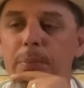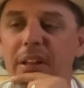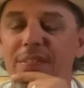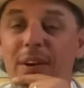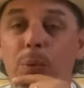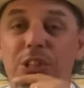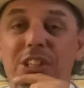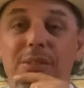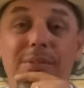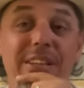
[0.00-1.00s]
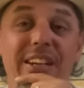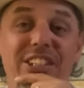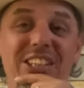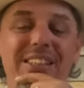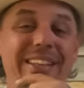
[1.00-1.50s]
If I was going to
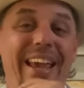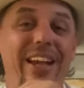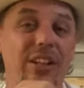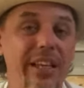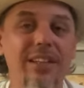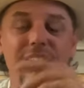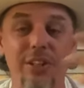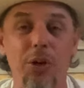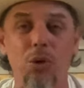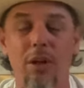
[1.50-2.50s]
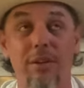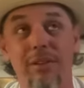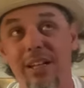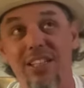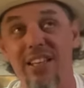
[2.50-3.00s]
scale it, you know, on
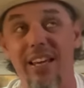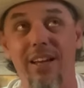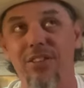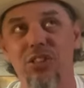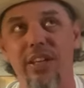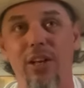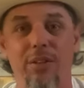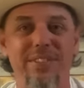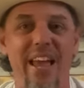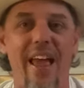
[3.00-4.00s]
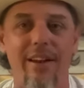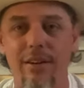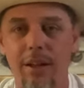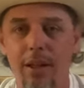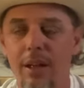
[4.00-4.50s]
like say a scale of 10,
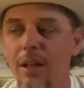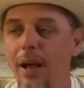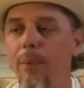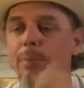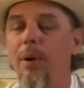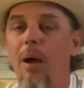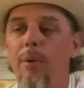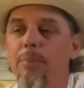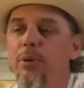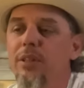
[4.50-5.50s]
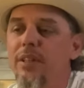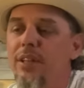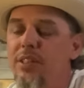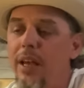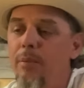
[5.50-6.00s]
I would probably put
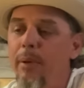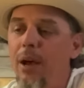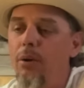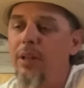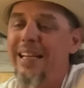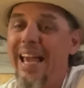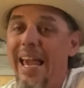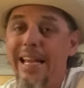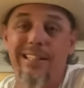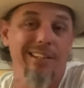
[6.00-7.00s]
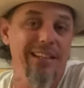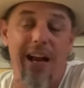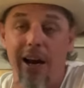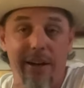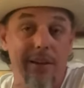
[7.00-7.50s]
this at about an 8 to
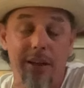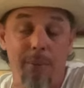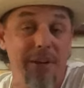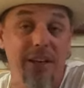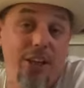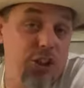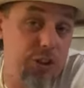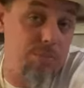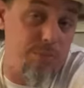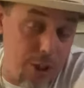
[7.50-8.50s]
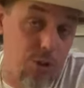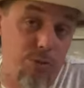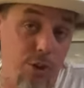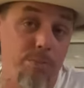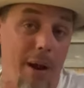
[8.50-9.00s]
9. I mean, it's just
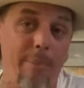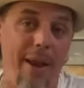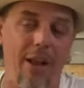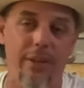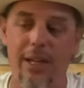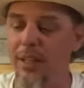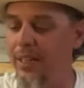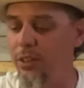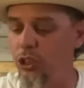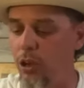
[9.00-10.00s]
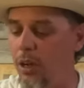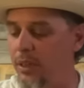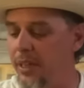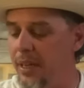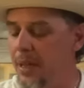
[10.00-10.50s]
this is my palate. I like the
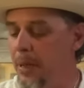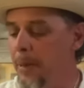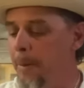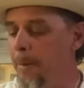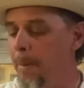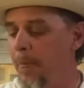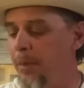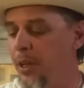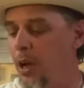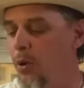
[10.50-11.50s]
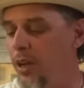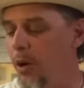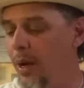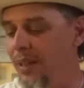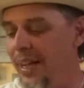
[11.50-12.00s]
chocolate, the
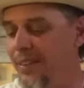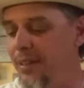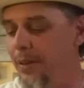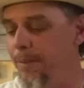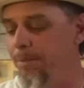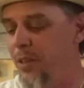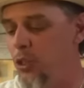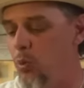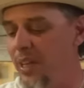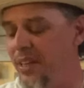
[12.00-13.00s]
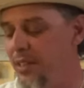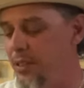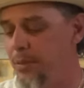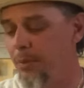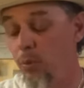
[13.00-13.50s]
cocoa. I like the
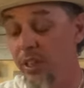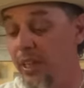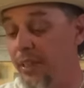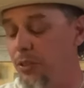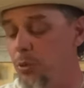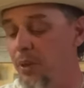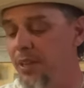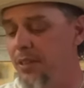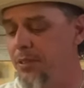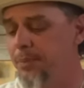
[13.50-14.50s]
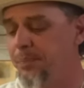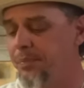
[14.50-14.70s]
sweetness. Really like the sweetness.